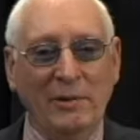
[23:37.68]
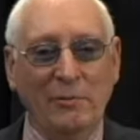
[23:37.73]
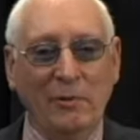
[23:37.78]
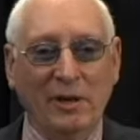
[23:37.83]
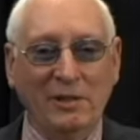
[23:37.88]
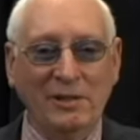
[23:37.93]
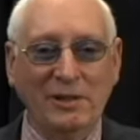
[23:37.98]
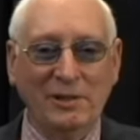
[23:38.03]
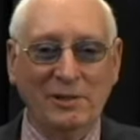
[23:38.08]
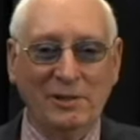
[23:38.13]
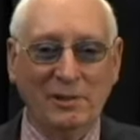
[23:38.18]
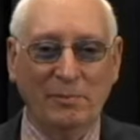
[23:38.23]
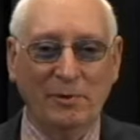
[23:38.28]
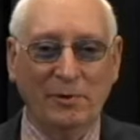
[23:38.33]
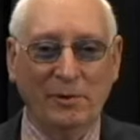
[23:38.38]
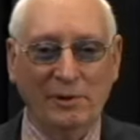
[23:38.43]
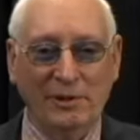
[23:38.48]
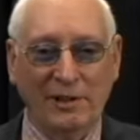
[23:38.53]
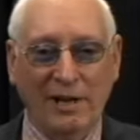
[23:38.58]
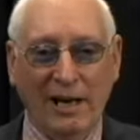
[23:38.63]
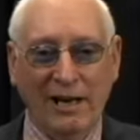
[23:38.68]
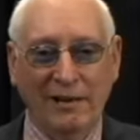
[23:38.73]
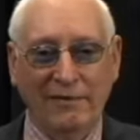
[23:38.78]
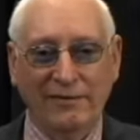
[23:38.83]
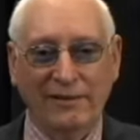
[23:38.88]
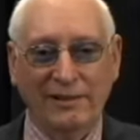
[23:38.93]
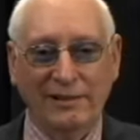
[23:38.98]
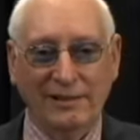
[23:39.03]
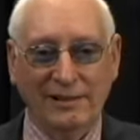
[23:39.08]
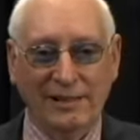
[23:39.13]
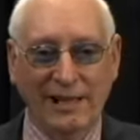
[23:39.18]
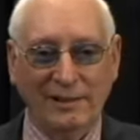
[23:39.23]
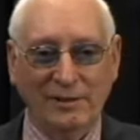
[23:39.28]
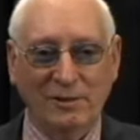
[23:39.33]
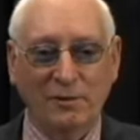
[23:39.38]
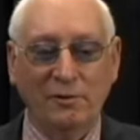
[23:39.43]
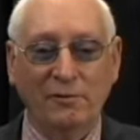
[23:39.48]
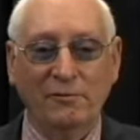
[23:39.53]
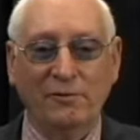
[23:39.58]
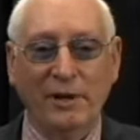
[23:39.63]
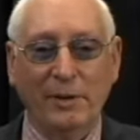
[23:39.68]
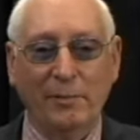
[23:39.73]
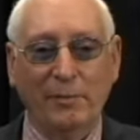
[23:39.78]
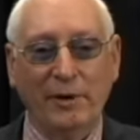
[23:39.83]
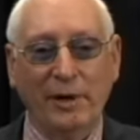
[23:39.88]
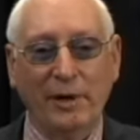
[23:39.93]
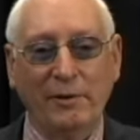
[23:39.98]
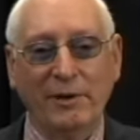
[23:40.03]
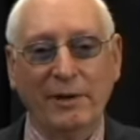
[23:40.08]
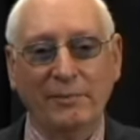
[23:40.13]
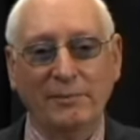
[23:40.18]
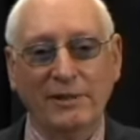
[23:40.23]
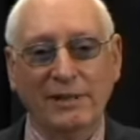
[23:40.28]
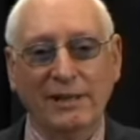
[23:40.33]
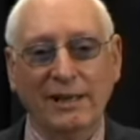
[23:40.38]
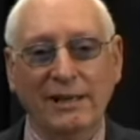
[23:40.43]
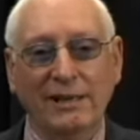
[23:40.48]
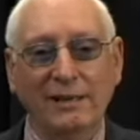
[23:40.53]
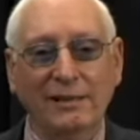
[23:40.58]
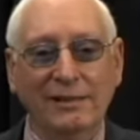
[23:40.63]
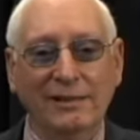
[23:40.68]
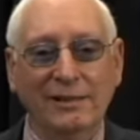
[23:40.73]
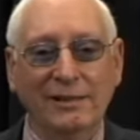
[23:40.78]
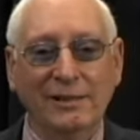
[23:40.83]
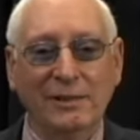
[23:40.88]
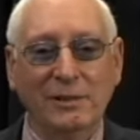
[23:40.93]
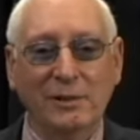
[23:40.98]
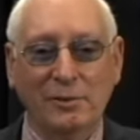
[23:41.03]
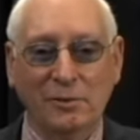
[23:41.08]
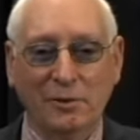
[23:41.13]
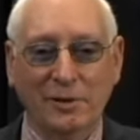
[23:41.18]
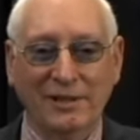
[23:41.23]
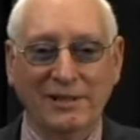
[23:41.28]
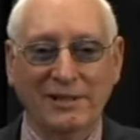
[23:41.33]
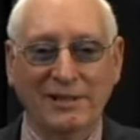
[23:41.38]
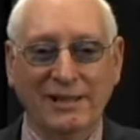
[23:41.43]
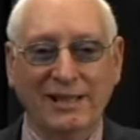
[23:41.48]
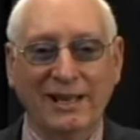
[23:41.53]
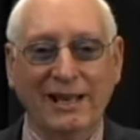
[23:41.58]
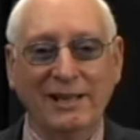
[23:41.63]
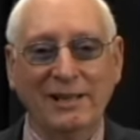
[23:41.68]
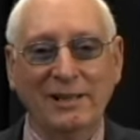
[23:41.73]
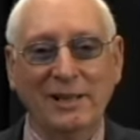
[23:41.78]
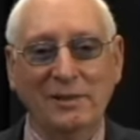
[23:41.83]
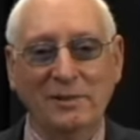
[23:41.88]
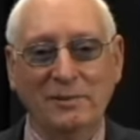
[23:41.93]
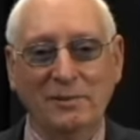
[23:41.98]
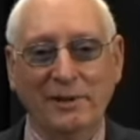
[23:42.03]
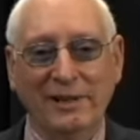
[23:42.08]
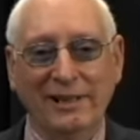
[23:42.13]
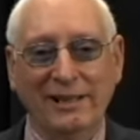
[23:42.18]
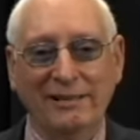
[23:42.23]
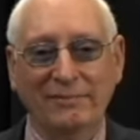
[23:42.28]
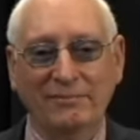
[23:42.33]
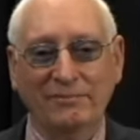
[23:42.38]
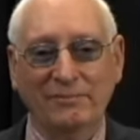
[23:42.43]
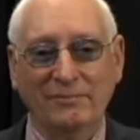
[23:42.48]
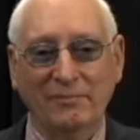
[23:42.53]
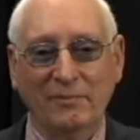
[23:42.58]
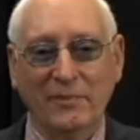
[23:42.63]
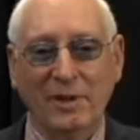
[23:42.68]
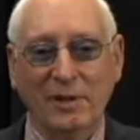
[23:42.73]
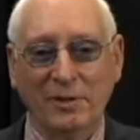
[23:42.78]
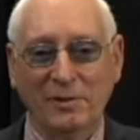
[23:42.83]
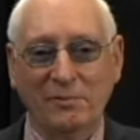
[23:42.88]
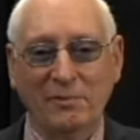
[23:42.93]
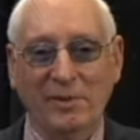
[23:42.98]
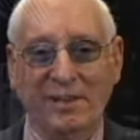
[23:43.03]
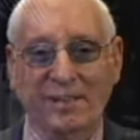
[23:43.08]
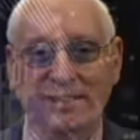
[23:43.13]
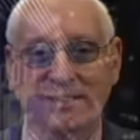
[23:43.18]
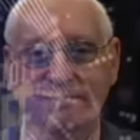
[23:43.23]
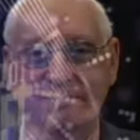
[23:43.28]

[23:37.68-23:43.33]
watching Support Life, and that's all for our program today. Join us again next week. Goodbye.